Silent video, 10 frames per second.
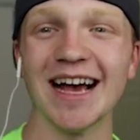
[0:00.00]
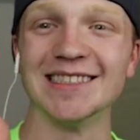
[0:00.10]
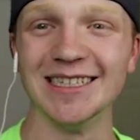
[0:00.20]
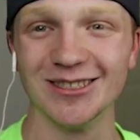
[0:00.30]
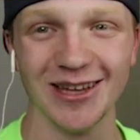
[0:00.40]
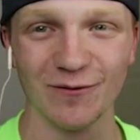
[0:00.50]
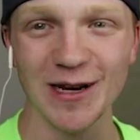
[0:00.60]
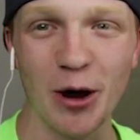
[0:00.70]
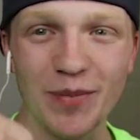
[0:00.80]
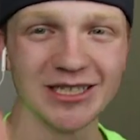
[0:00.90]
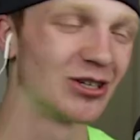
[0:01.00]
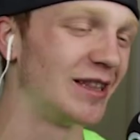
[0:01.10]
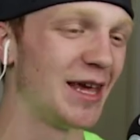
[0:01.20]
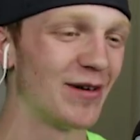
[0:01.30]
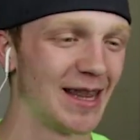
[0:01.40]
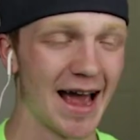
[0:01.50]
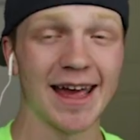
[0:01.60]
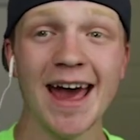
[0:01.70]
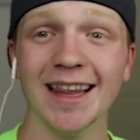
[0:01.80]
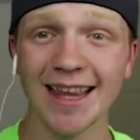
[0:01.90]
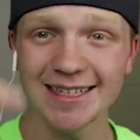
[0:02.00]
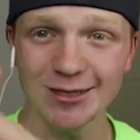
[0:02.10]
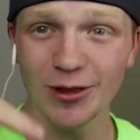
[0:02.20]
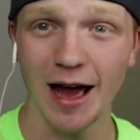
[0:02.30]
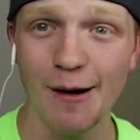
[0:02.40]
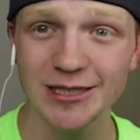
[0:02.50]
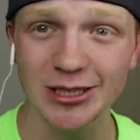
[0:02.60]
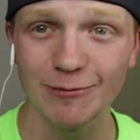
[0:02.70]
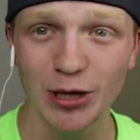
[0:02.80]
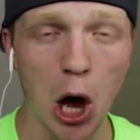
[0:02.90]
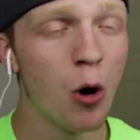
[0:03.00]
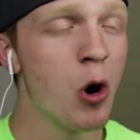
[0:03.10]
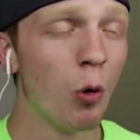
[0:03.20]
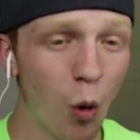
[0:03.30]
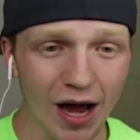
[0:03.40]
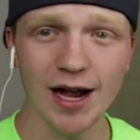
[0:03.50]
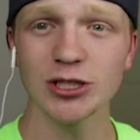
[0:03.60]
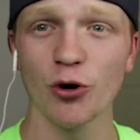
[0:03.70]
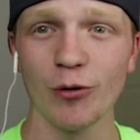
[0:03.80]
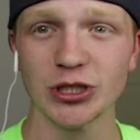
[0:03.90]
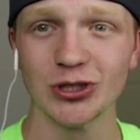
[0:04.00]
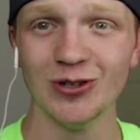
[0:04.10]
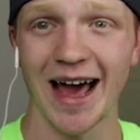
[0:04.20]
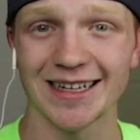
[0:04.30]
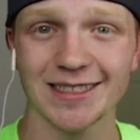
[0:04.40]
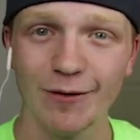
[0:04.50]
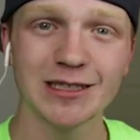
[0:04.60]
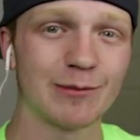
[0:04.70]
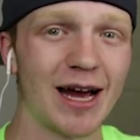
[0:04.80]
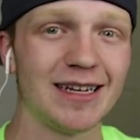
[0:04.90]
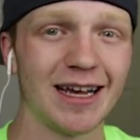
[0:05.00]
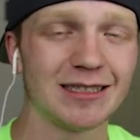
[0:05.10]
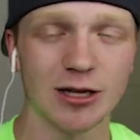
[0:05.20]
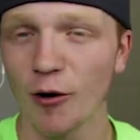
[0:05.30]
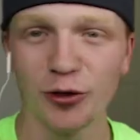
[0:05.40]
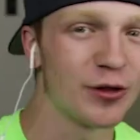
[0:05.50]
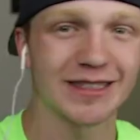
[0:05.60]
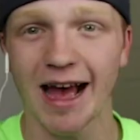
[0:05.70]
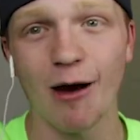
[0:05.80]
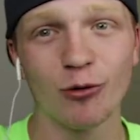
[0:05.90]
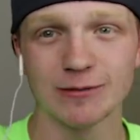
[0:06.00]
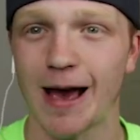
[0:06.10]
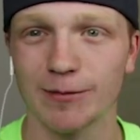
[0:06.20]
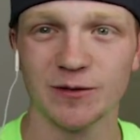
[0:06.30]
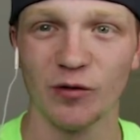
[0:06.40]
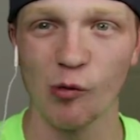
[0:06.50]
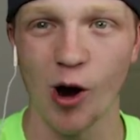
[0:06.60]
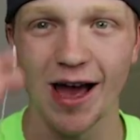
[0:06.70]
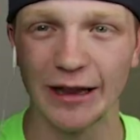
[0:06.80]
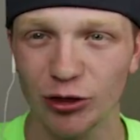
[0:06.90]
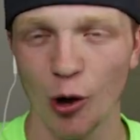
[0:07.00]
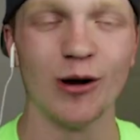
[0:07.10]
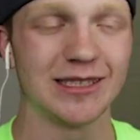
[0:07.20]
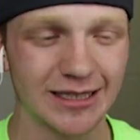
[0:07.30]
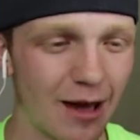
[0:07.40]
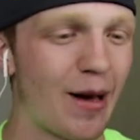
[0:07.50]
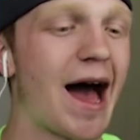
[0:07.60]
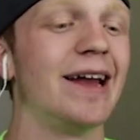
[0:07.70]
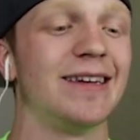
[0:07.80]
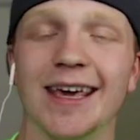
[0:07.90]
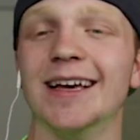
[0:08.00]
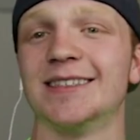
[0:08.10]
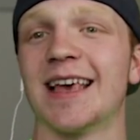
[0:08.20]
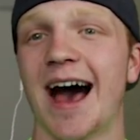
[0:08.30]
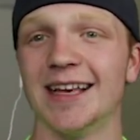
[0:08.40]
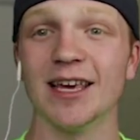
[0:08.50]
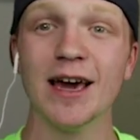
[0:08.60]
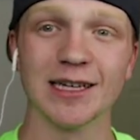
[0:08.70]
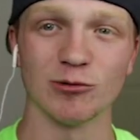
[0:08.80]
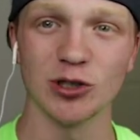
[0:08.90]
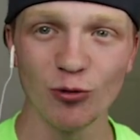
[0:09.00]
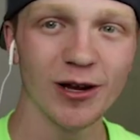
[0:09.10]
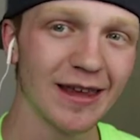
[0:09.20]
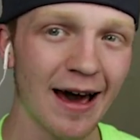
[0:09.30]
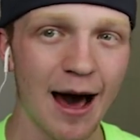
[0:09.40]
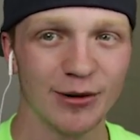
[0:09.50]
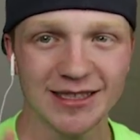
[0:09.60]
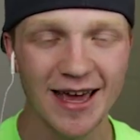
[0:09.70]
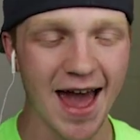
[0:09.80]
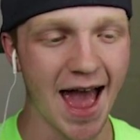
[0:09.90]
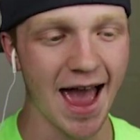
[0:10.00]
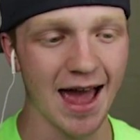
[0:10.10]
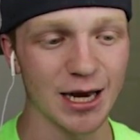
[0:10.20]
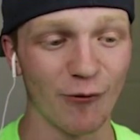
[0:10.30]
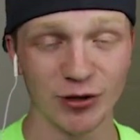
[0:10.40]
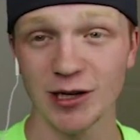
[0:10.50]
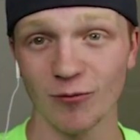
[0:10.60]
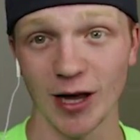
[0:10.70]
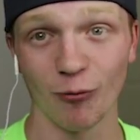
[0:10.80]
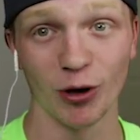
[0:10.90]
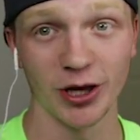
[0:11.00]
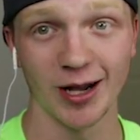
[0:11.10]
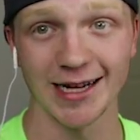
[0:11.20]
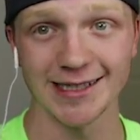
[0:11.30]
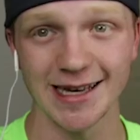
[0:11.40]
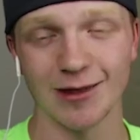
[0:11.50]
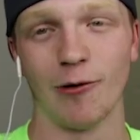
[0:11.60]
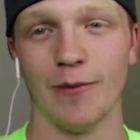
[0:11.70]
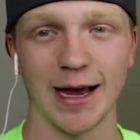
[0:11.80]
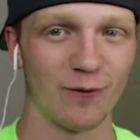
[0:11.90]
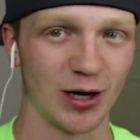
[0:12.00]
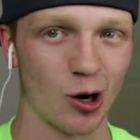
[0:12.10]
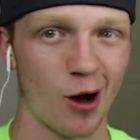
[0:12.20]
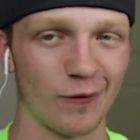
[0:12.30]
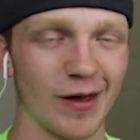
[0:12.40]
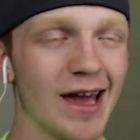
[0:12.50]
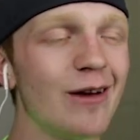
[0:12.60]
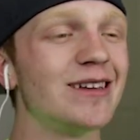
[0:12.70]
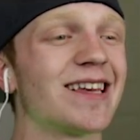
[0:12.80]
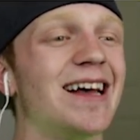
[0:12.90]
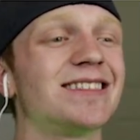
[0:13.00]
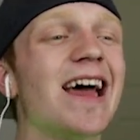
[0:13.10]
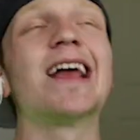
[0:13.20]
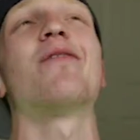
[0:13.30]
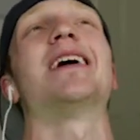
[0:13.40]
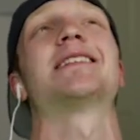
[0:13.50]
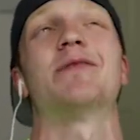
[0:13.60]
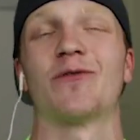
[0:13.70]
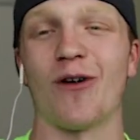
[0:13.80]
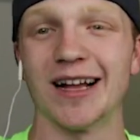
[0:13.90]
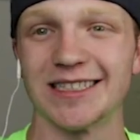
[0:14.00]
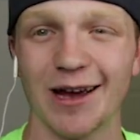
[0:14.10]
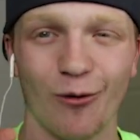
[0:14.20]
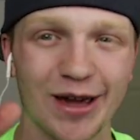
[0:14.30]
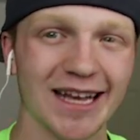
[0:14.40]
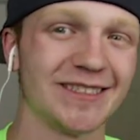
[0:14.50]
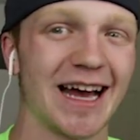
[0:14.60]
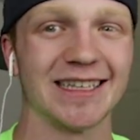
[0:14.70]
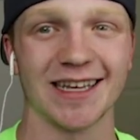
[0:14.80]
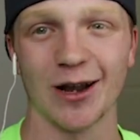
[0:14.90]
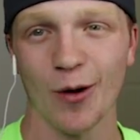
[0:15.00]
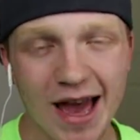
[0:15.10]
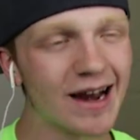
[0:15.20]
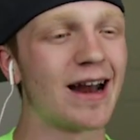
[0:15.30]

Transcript: you guys did enjoy this video, be sure to leave a like and let us know in the comment section below what kind of troll we should do next. Give us some ideas. Go through the Skywars maps if you want and throw us some ideas, guys, because we do read the comments. And if we get a really good idea, then we'll make a video off it. Anyways, guys, yes. thank you all so much for watching, and we'll catch you guys later in